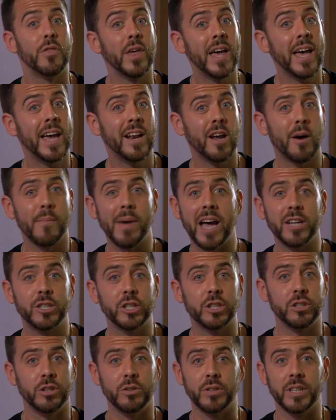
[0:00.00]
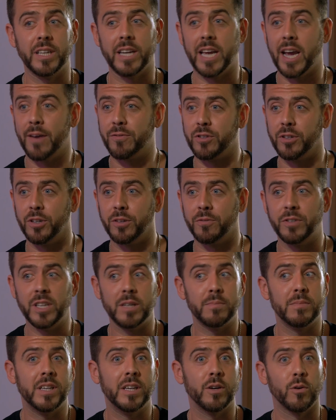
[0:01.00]
Then imagine you didn't have to
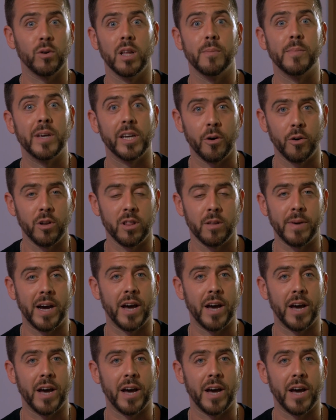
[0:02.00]
feed me or let me go to the